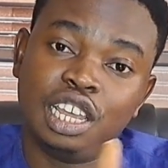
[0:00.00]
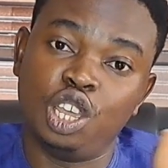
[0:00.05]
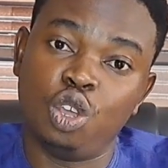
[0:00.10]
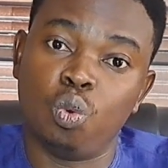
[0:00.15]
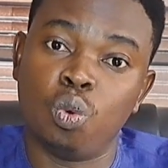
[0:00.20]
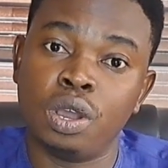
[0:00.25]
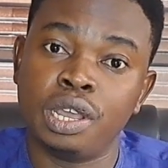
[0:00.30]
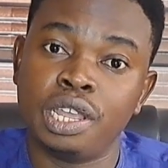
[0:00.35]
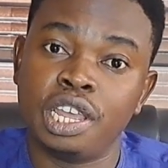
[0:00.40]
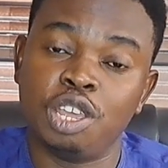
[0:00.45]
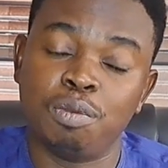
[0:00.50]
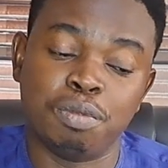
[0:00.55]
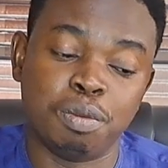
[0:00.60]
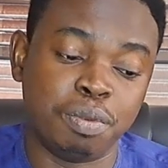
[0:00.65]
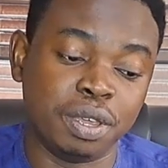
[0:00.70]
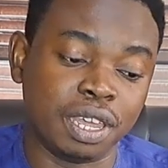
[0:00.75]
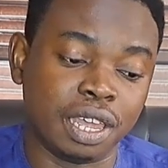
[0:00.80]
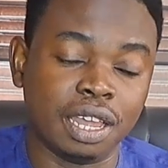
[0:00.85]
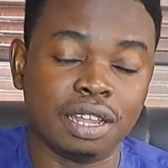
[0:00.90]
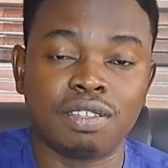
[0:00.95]
In 1 year, you
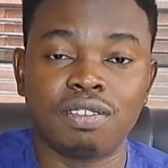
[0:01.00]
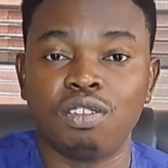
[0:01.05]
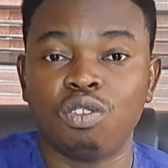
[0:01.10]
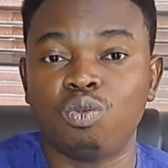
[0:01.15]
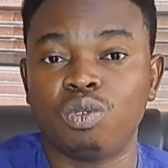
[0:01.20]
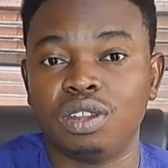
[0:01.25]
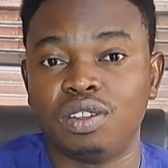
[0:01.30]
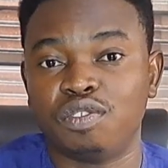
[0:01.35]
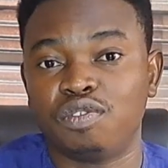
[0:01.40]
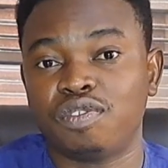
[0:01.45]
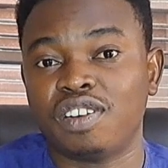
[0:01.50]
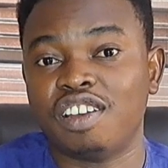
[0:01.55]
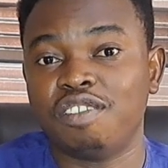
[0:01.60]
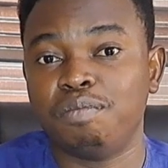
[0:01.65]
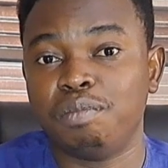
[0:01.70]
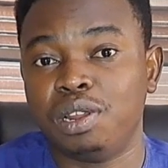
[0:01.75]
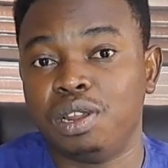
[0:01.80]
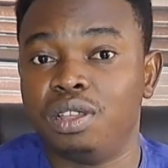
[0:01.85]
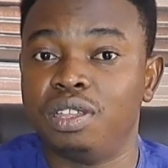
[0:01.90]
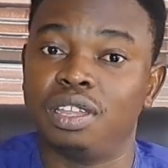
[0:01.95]
may be getting
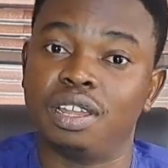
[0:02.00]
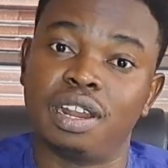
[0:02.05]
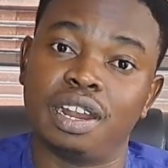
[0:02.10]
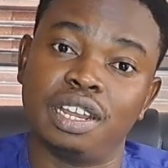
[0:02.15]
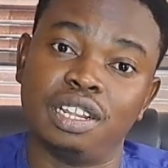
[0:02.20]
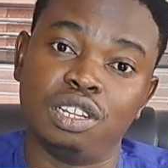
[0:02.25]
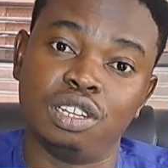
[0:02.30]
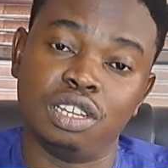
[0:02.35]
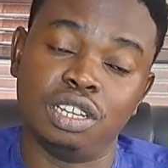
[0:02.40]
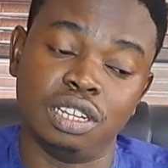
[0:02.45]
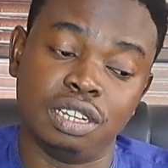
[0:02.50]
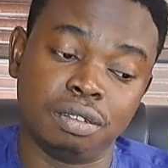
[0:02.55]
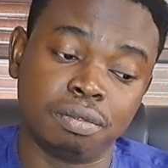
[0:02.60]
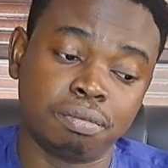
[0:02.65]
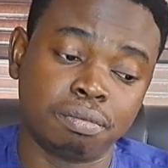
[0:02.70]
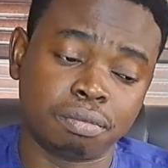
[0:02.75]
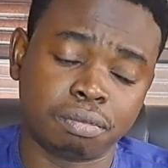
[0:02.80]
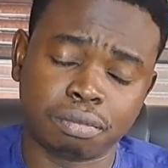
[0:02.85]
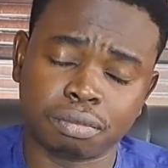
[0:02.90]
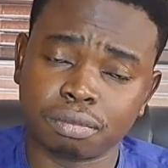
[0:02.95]
25 million naira
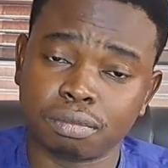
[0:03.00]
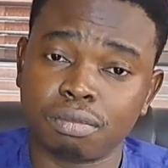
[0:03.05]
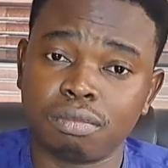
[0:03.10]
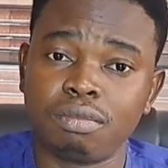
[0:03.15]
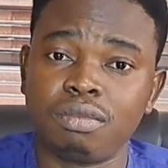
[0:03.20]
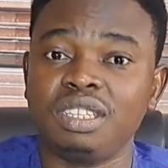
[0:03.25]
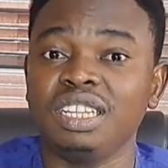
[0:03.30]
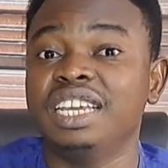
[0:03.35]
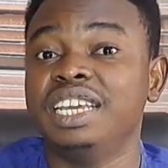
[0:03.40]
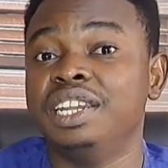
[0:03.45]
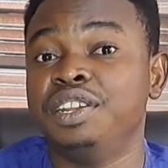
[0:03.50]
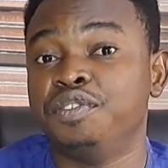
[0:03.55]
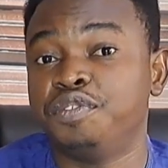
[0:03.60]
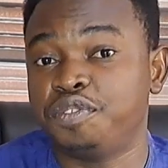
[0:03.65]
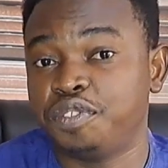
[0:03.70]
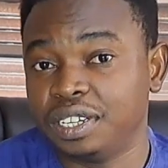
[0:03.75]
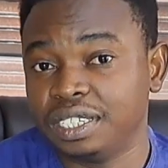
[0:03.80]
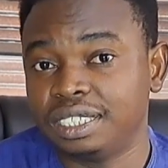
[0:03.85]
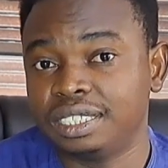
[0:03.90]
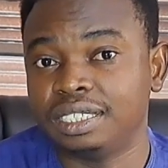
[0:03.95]
in the
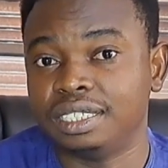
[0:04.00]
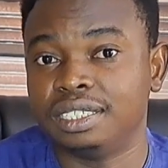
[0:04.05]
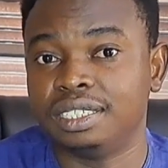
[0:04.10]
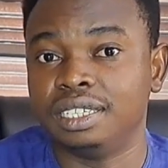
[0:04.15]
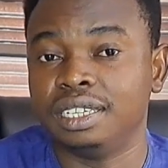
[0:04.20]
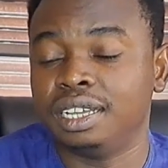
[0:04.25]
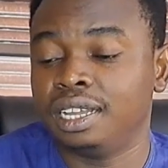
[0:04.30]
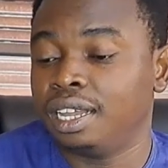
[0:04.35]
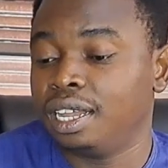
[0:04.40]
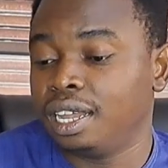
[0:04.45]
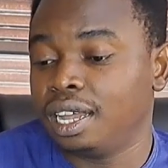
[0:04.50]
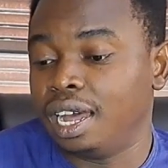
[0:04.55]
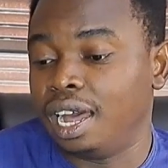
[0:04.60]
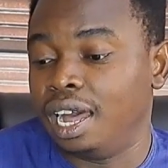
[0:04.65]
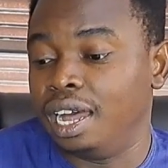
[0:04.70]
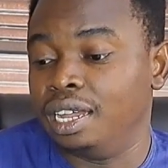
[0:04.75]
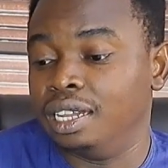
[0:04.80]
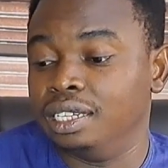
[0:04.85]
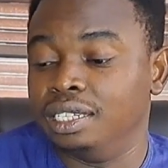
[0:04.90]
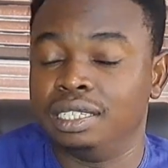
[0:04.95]
first city
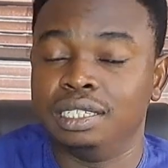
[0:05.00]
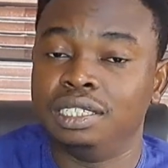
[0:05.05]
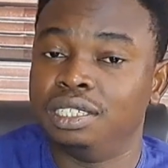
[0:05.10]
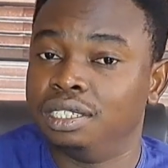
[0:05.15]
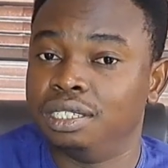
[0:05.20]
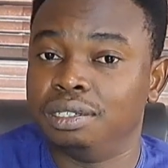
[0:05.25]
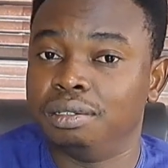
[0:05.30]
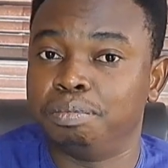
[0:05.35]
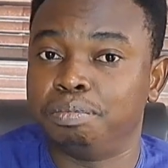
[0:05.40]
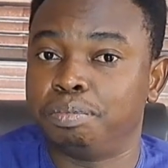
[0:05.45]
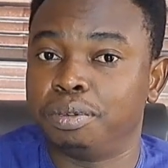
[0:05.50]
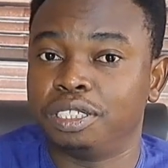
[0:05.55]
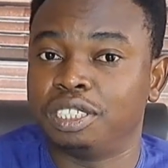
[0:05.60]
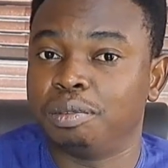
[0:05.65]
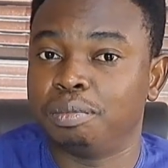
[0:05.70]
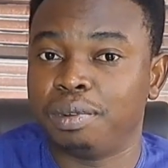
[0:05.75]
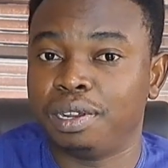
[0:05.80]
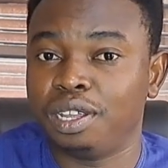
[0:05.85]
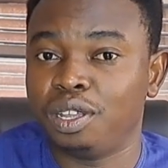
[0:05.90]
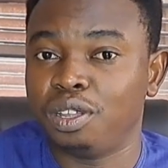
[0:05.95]
and
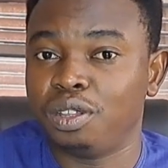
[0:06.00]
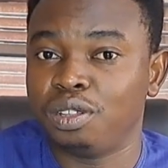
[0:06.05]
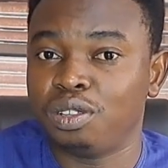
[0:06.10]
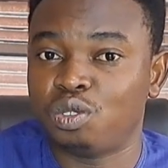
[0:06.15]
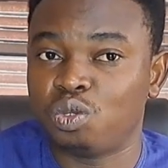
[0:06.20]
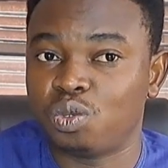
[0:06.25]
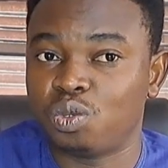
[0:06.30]
possibly